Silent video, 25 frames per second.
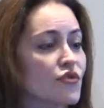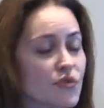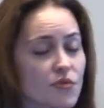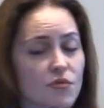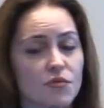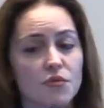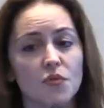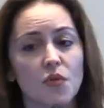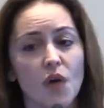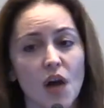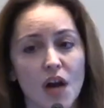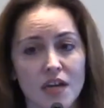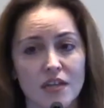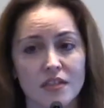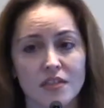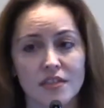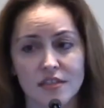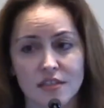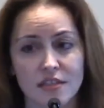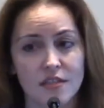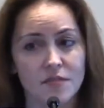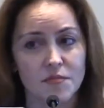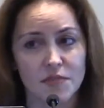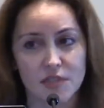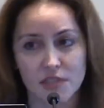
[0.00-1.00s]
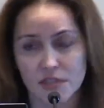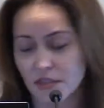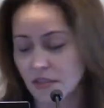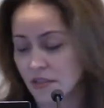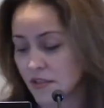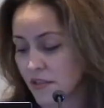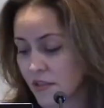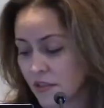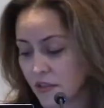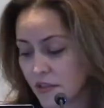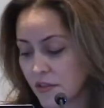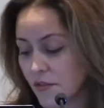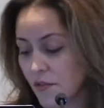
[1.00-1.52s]
true autism is
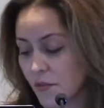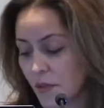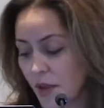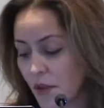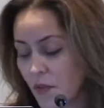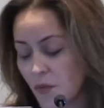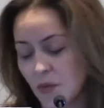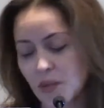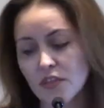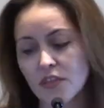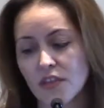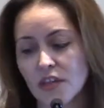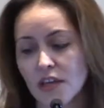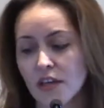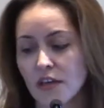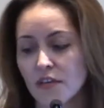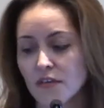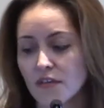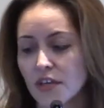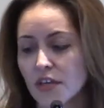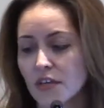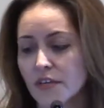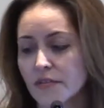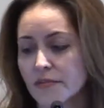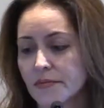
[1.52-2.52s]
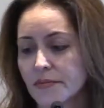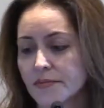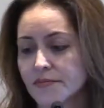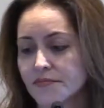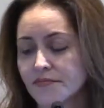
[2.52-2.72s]
the way we think of it.